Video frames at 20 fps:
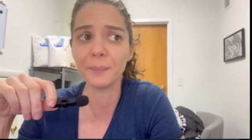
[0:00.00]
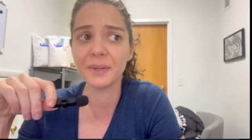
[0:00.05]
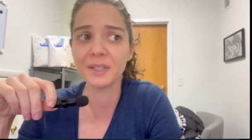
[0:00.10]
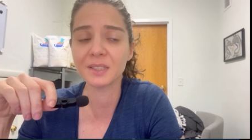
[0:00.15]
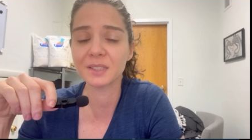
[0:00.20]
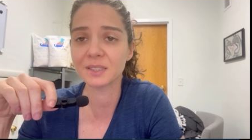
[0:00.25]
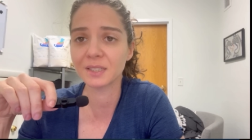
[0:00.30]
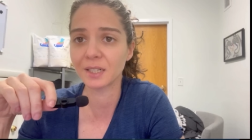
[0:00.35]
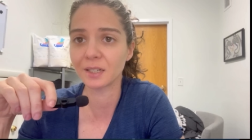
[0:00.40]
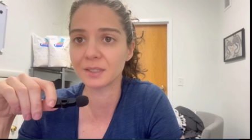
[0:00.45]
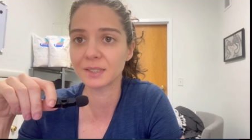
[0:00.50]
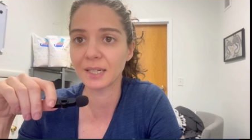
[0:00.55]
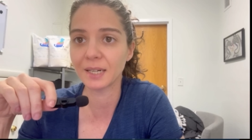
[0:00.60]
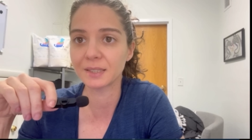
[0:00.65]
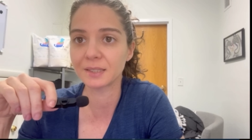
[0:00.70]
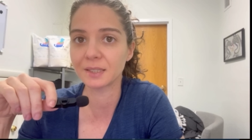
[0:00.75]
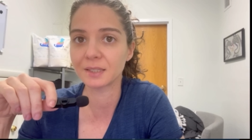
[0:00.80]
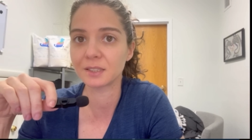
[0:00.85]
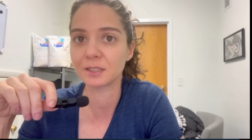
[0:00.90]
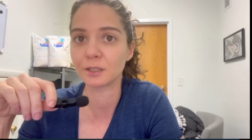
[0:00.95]
um, and scare
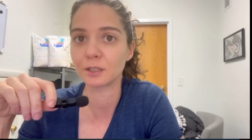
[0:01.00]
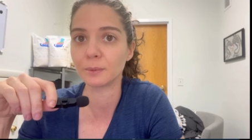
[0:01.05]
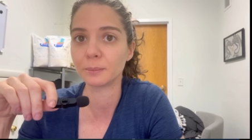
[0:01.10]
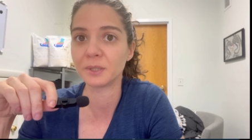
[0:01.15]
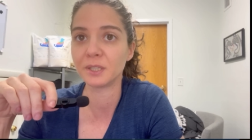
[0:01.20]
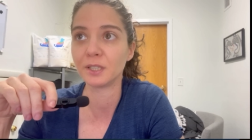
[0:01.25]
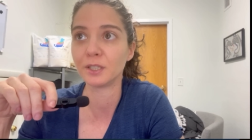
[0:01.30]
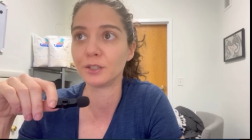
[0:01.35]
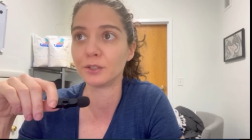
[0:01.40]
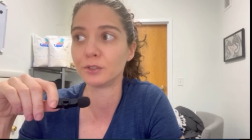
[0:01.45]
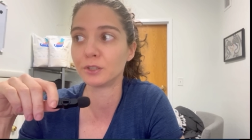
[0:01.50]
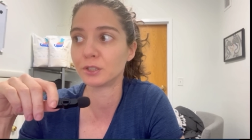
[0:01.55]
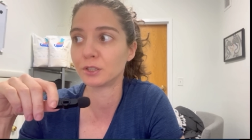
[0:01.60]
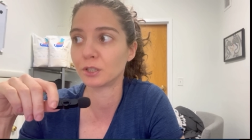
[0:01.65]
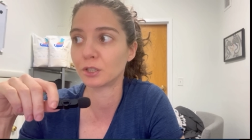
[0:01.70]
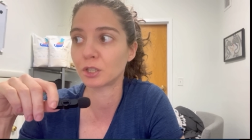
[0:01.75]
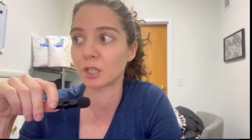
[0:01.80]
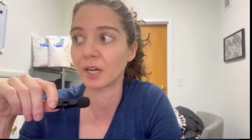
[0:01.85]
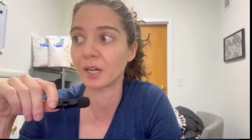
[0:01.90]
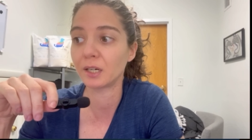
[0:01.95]
tactics that are being
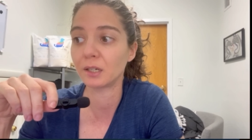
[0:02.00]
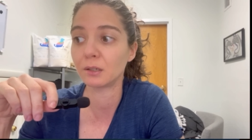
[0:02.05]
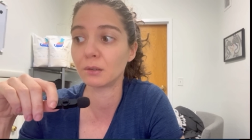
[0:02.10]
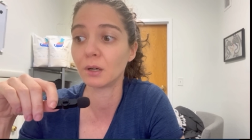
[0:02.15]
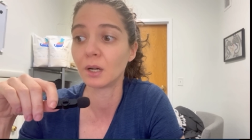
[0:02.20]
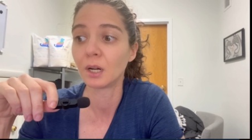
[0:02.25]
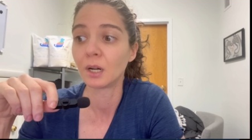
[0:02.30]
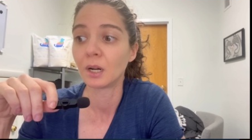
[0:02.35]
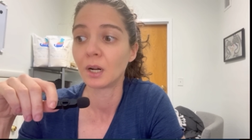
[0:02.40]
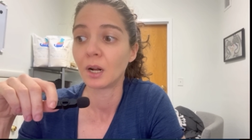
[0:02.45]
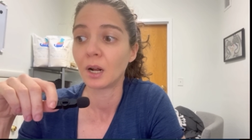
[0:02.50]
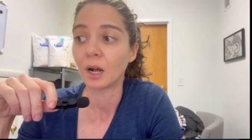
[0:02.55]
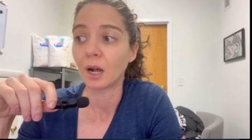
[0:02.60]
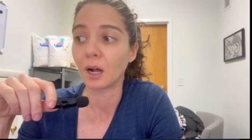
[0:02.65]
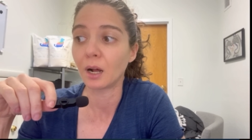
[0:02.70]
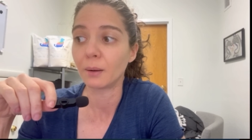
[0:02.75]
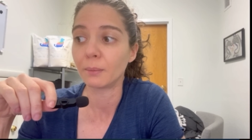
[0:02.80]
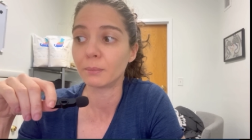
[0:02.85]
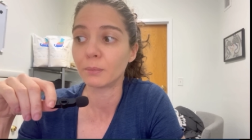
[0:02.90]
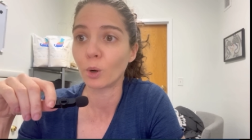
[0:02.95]
used to try to
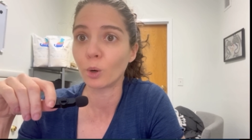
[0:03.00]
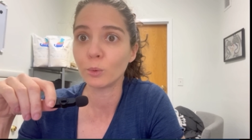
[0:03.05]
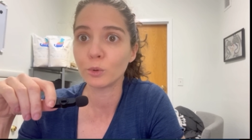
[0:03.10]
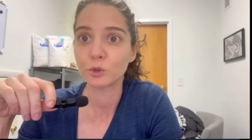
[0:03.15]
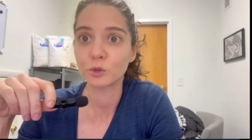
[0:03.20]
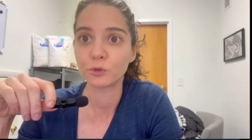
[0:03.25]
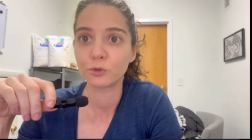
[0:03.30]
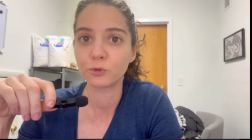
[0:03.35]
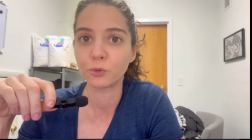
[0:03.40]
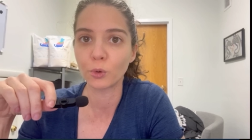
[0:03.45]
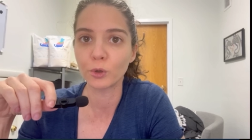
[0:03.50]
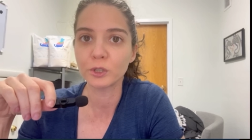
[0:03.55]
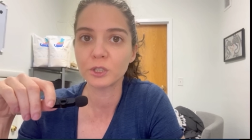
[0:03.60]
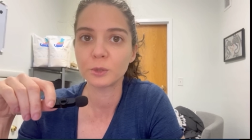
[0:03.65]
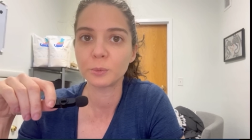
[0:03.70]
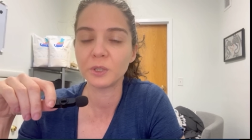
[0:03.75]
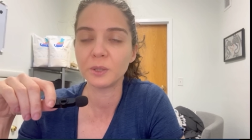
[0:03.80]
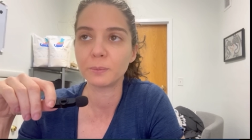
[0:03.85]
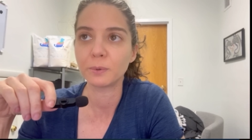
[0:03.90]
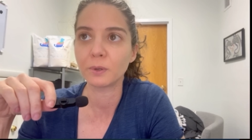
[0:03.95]
um, almost
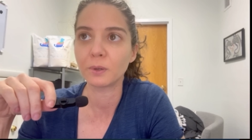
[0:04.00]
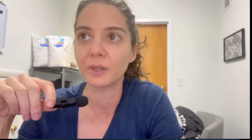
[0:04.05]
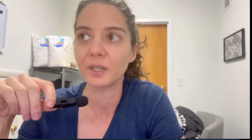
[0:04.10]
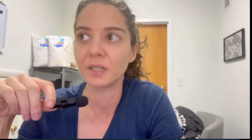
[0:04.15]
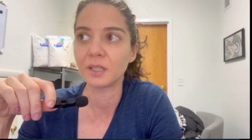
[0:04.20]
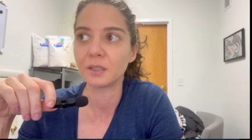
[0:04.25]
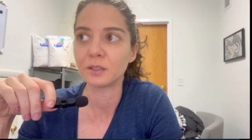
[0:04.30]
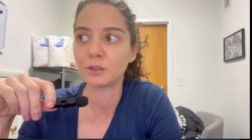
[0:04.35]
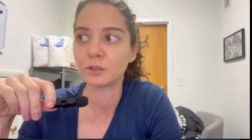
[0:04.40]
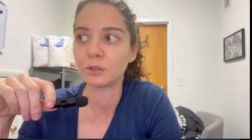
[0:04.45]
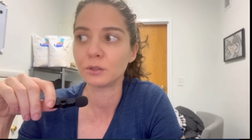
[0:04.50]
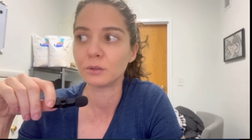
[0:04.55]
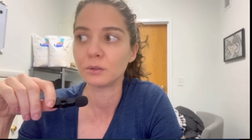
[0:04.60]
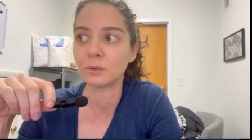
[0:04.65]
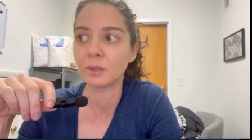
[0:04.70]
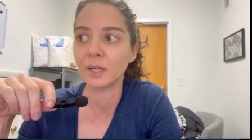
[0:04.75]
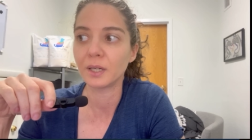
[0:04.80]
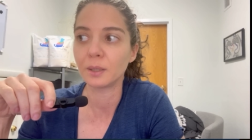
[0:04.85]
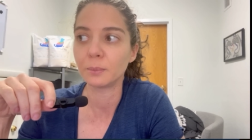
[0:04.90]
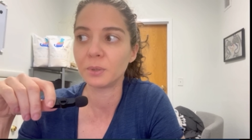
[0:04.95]
force people
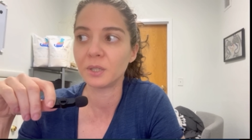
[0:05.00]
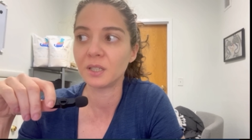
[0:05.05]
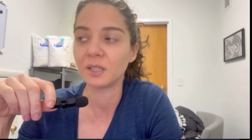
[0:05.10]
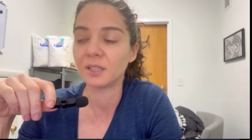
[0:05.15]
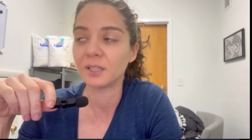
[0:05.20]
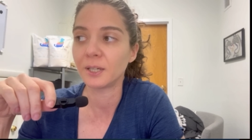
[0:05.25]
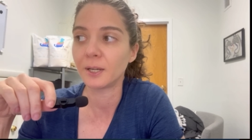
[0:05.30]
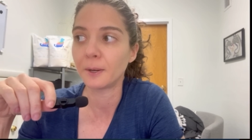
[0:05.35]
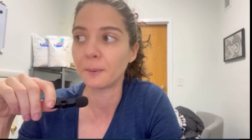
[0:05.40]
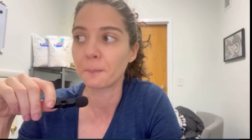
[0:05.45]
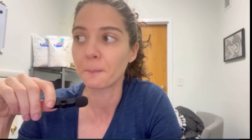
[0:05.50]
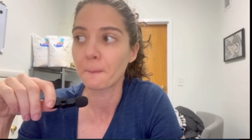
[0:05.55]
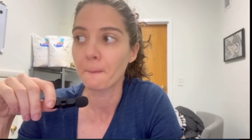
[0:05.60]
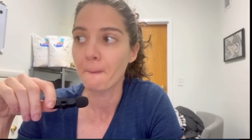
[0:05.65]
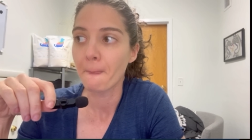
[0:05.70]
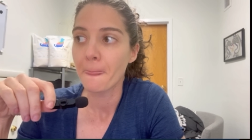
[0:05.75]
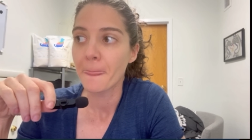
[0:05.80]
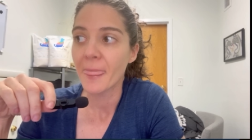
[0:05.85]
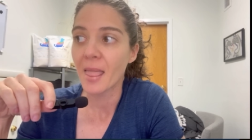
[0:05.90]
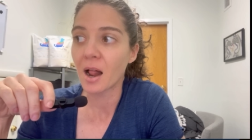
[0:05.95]
into an opinion
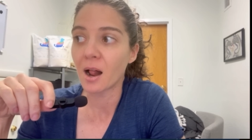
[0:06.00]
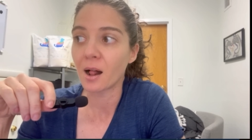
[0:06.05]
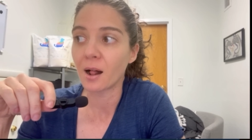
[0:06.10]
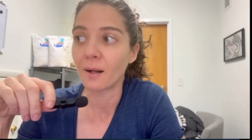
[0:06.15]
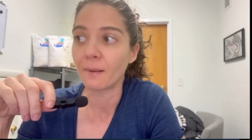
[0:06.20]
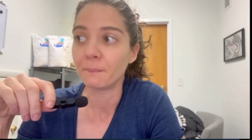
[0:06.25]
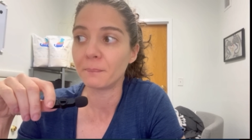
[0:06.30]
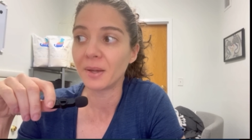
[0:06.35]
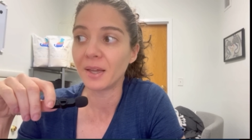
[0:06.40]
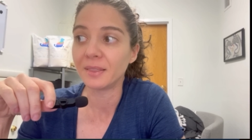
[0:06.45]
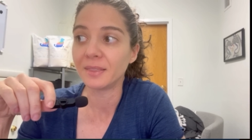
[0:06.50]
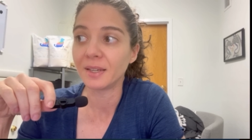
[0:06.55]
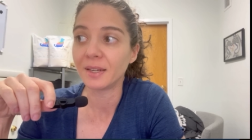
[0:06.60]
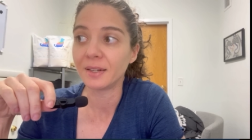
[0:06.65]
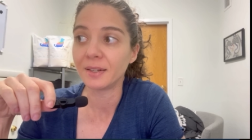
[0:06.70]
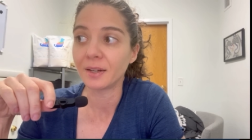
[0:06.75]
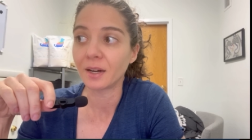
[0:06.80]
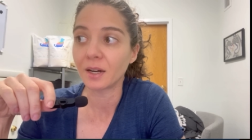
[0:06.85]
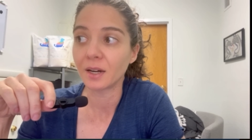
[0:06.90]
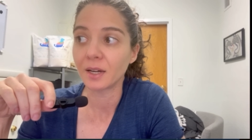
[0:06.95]
um, and
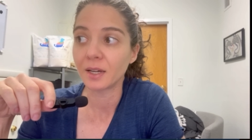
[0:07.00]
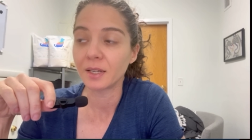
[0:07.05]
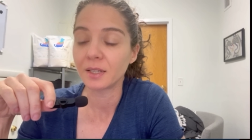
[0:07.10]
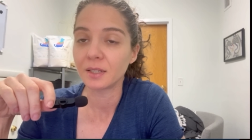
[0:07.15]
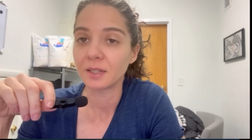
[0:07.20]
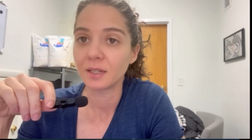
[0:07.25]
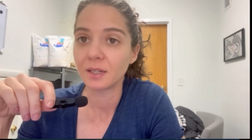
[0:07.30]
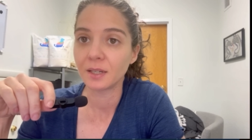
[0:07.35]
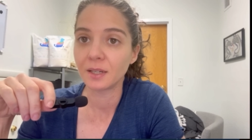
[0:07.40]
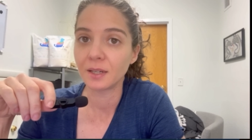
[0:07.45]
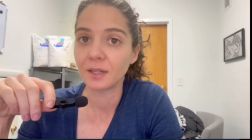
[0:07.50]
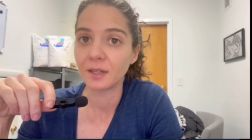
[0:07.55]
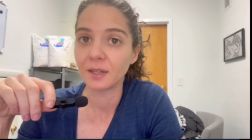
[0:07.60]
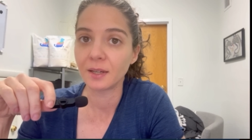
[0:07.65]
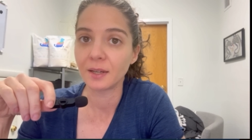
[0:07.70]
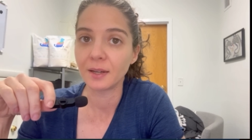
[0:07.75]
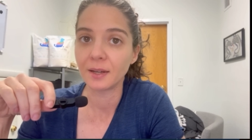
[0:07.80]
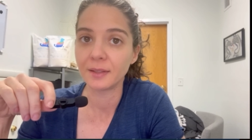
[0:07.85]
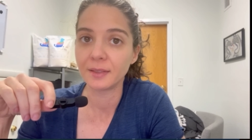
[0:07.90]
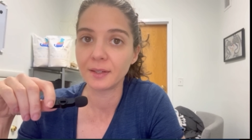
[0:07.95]
then not
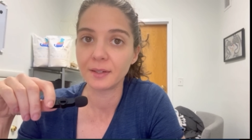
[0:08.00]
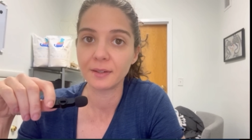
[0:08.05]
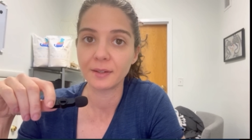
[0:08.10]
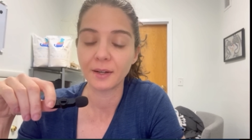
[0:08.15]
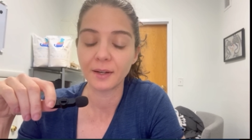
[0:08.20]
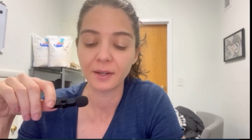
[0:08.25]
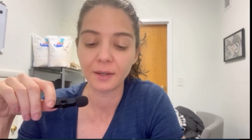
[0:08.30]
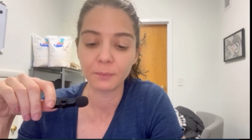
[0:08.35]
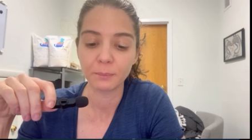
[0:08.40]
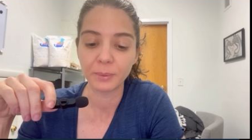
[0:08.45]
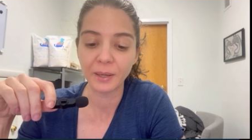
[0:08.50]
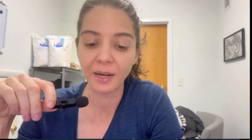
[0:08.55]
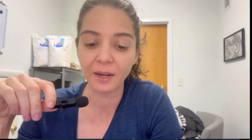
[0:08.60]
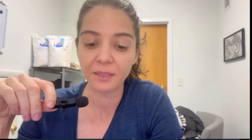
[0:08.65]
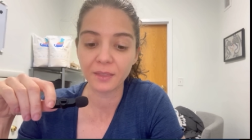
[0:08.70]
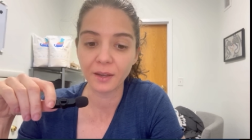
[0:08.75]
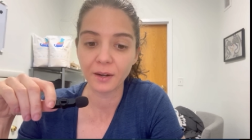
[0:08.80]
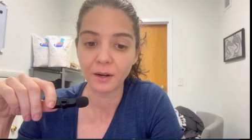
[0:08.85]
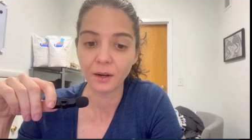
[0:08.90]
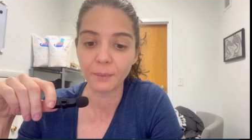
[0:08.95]
and then not
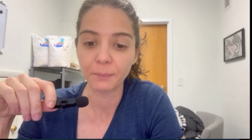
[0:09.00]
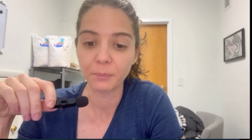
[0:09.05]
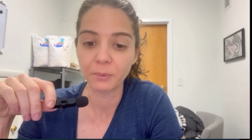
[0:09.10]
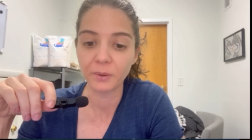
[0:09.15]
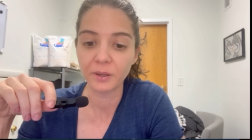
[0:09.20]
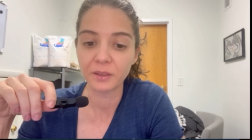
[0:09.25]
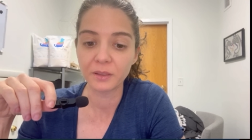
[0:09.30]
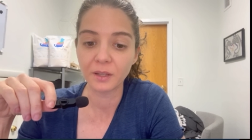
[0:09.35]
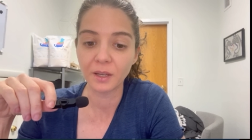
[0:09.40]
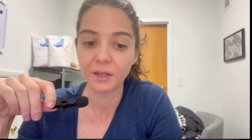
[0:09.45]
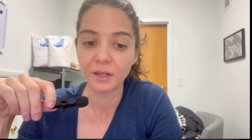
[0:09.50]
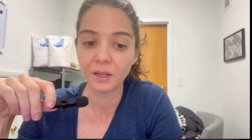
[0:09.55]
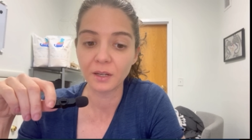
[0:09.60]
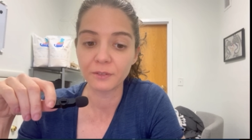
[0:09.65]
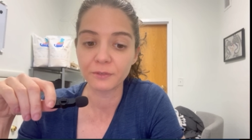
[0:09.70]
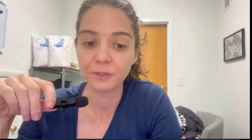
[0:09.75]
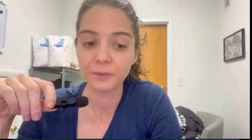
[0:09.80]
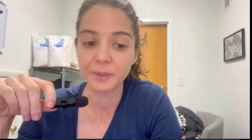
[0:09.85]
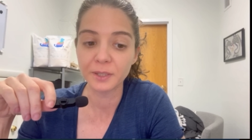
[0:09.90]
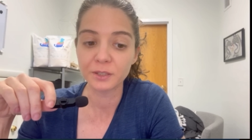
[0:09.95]
back that up with
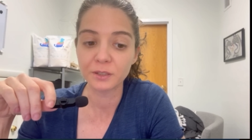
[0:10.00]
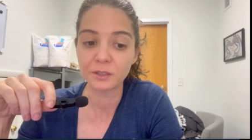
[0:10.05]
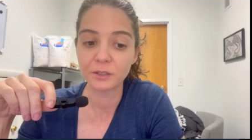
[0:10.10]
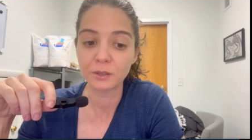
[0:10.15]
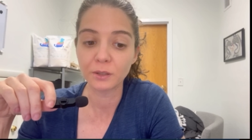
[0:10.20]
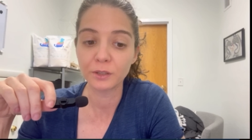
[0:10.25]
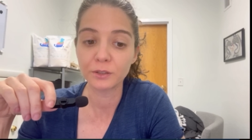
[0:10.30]
any information.